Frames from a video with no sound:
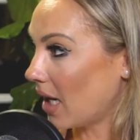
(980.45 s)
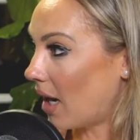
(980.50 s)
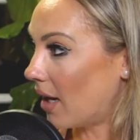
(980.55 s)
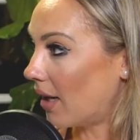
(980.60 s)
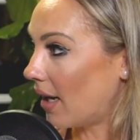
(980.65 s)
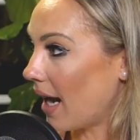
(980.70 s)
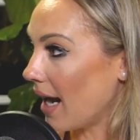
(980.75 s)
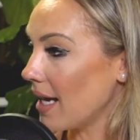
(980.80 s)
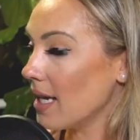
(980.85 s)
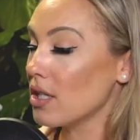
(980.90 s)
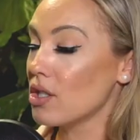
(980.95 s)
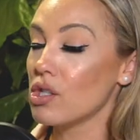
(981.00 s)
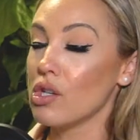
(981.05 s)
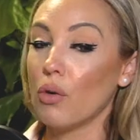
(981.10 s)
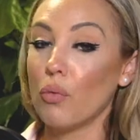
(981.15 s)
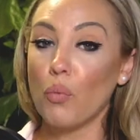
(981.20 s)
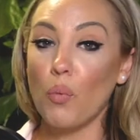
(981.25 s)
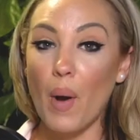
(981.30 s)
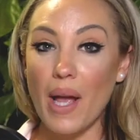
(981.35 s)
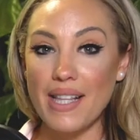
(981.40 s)
All right.
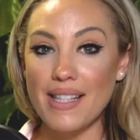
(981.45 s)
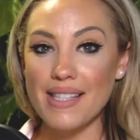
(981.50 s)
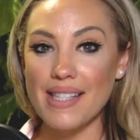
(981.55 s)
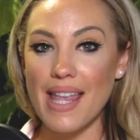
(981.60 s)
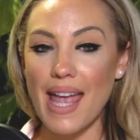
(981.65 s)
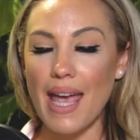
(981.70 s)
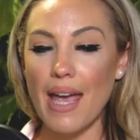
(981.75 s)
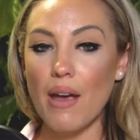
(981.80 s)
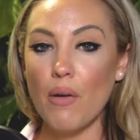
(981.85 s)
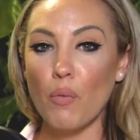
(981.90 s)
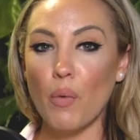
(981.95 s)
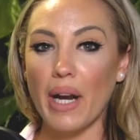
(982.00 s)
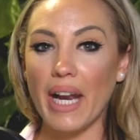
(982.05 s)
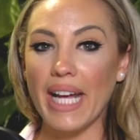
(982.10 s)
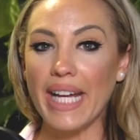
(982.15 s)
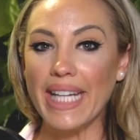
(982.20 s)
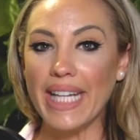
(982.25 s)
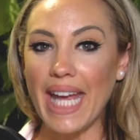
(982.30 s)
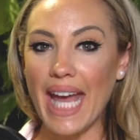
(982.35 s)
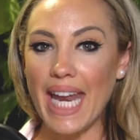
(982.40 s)
So Wednesday, when
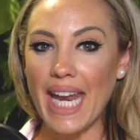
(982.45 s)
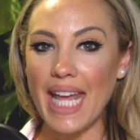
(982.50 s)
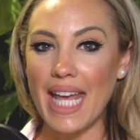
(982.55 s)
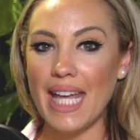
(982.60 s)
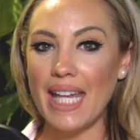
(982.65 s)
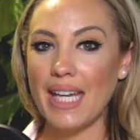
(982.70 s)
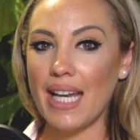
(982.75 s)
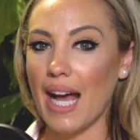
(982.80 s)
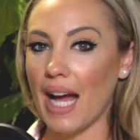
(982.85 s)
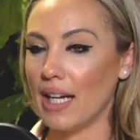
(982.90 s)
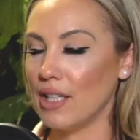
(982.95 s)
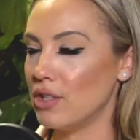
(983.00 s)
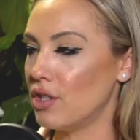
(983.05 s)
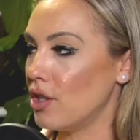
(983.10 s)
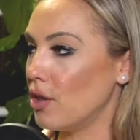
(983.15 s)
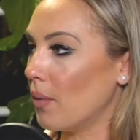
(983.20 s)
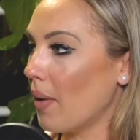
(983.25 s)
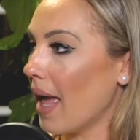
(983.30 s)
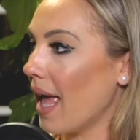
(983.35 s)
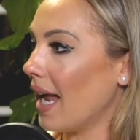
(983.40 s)
I get in, I
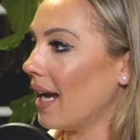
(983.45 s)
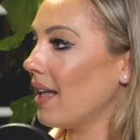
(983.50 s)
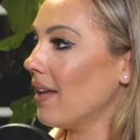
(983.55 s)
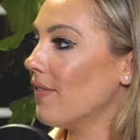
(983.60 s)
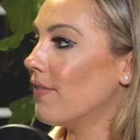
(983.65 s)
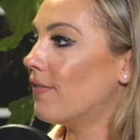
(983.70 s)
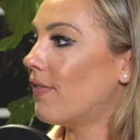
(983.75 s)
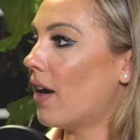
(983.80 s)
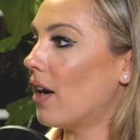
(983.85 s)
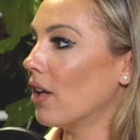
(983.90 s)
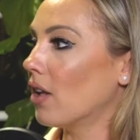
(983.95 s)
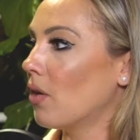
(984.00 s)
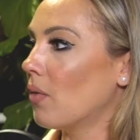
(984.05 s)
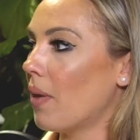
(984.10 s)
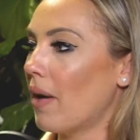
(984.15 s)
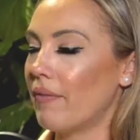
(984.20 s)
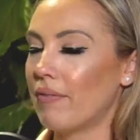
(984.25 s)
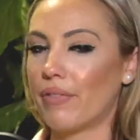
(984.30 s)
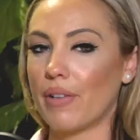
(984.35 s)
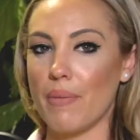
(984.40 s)
do any
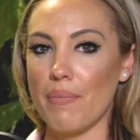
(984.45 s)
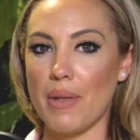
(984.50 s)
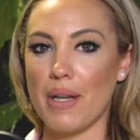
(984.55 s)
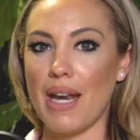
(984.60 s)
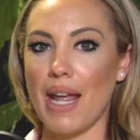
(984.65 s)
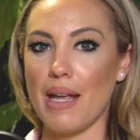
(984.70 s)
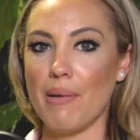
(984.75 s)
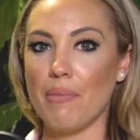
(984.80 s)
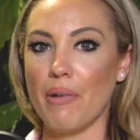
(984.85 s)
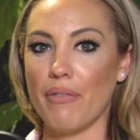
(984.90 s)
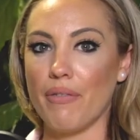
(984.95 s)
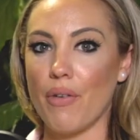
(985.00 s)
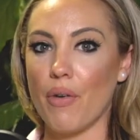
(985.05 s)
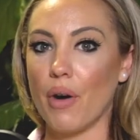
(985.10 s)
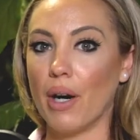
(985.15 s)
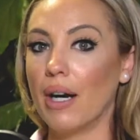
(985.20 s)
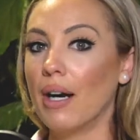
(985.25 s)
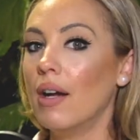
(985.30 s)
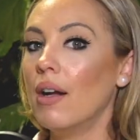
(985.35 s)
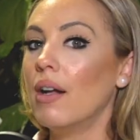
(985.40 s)
follow-up from the night
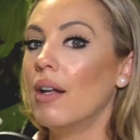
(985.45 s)
before.